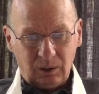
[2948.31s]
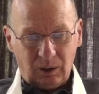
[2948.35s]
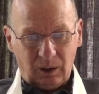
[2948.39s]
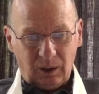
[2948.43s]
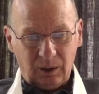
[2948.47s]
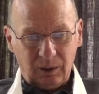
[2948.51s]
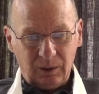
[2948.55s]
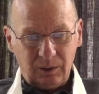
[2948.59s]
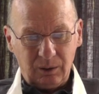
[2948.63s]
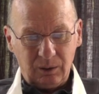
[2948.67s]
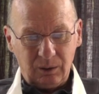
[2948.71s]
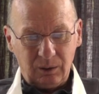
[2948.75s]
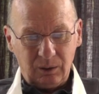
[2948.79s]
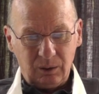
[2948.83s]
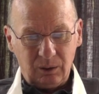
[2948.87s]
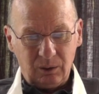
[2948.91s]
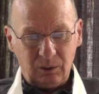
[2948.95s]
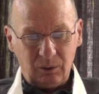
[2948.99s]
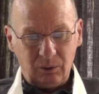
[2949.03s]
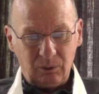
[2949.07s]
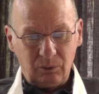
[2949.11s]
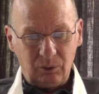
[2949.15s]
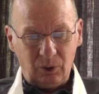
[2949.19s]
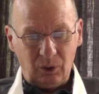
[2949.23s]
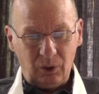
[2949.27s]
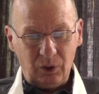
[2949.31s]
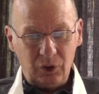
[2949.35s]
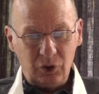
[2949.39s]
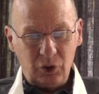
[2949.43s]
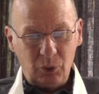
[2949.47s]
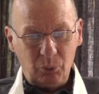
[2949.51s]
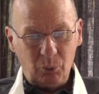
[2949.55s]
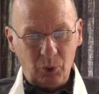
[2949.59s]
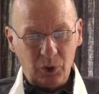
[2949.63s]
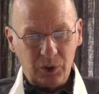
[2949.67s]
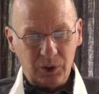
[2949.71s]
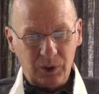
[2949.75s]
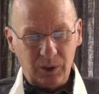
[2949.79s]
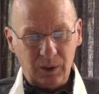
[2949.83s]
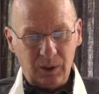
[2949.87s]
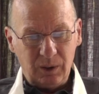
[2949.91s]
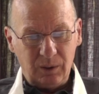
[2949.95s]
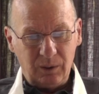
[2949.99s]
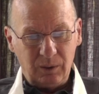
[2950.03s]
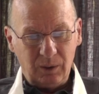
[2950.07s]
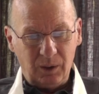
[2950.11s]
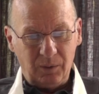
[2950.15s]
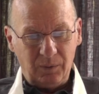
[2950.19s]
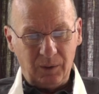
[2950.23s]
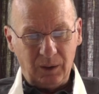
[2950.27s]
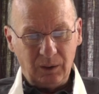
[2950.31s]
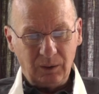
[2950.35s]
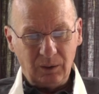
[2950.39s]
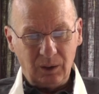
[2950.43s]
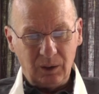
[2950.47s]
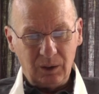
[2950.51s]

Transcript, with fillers: And uh, religion was the, the thing